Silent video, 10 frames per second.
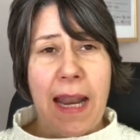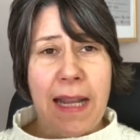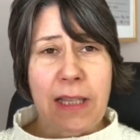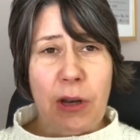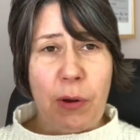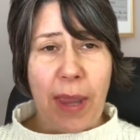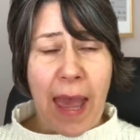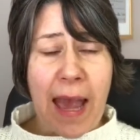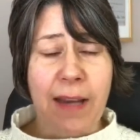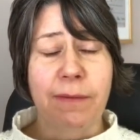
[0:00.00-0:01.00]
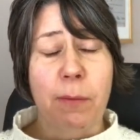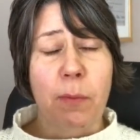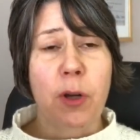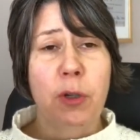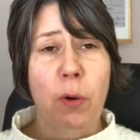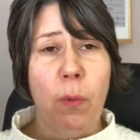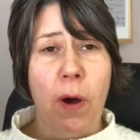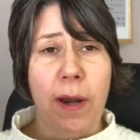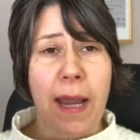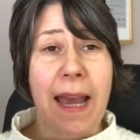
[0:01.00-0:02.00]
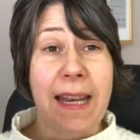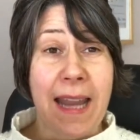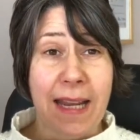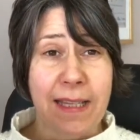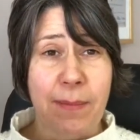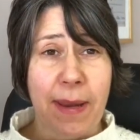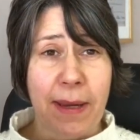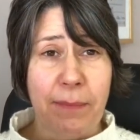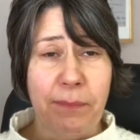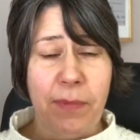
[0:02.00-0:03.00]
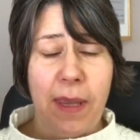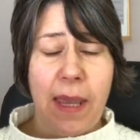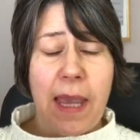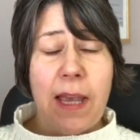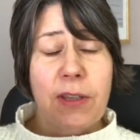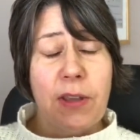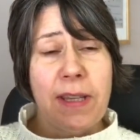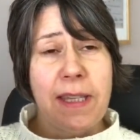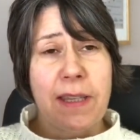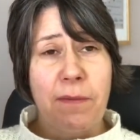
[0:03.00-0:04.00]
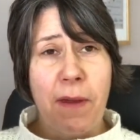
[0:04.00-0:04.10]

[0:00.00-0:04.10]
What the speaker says: Let's look at, for Module 1, anatomy. So this is